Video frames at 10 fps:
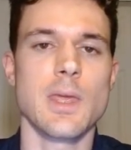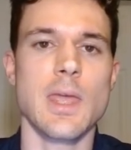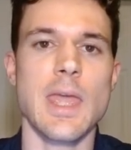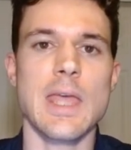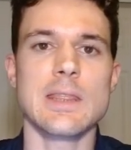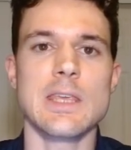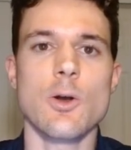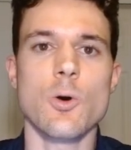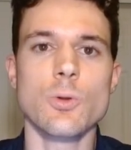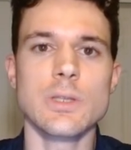And the
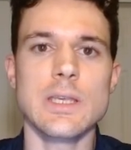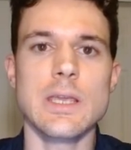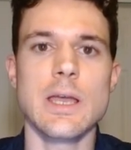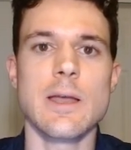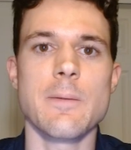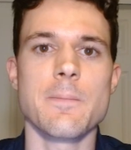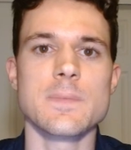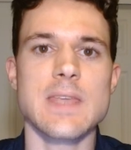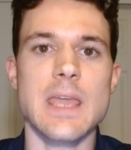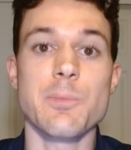only
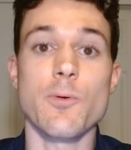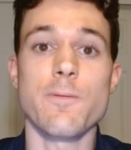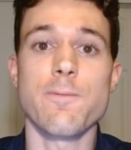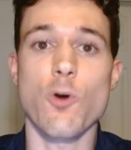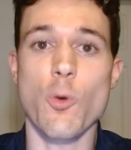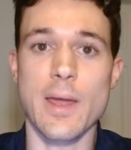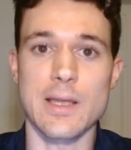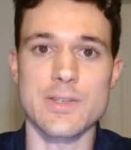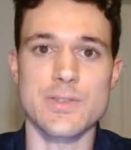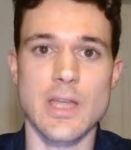table
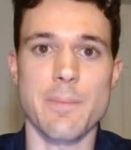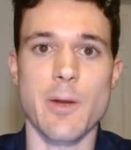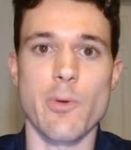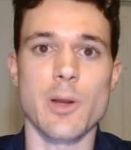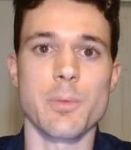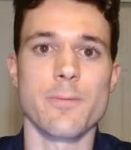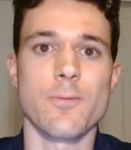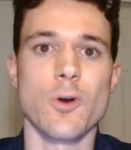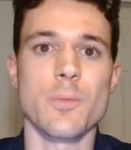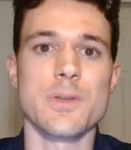formatting step I want to
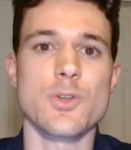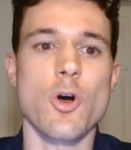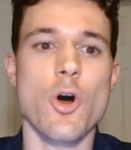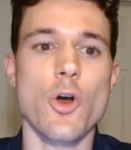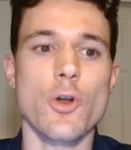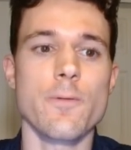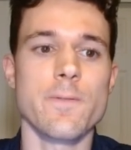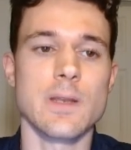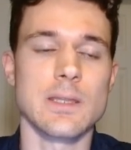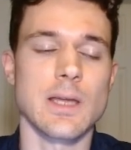perform is auto
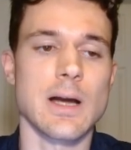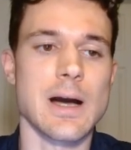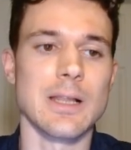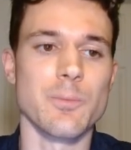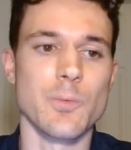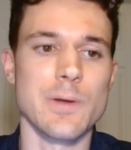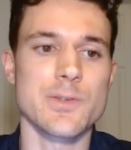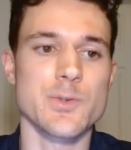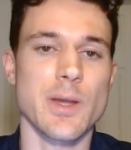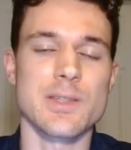fitting the column width
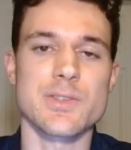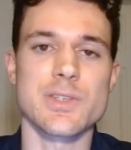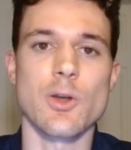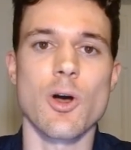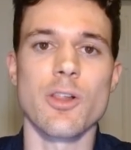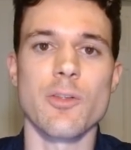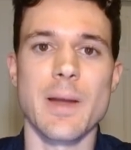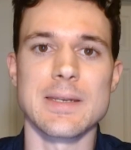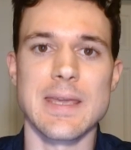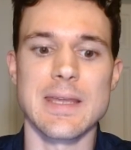so I can see all of
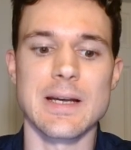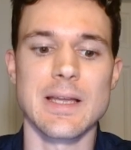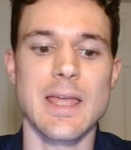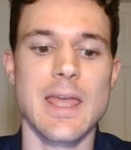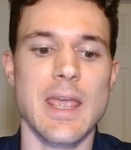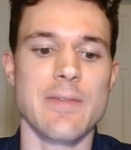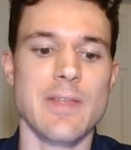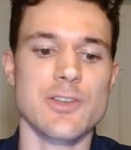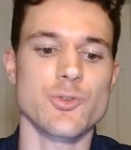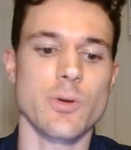my data. And
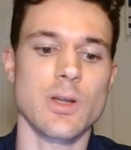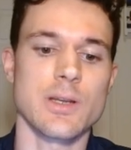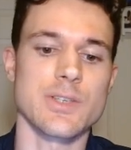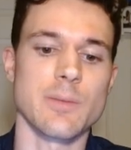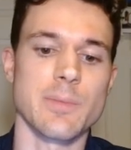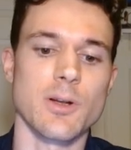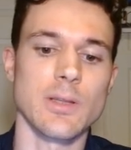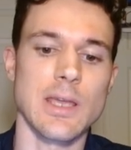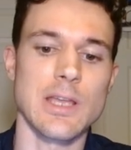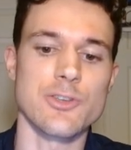that shortcut is going to be
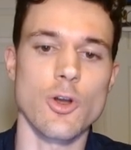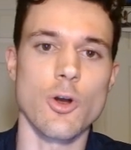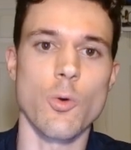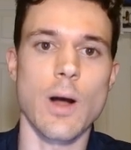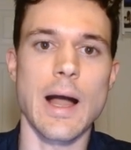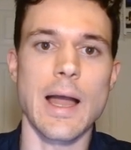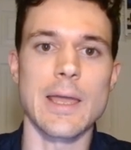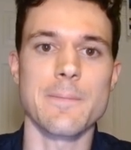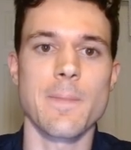Alt H O I.